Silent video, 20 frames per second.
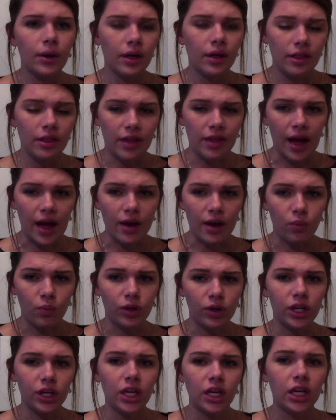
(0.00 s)
that
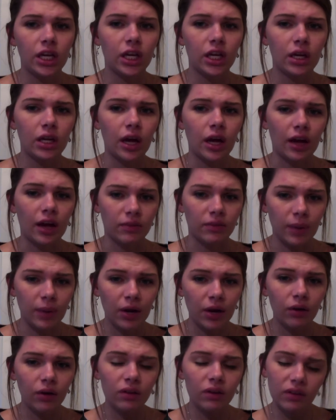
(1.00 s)
we as
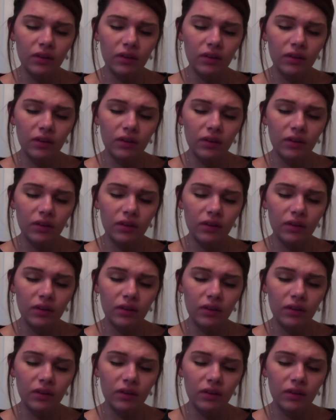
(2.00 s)
parents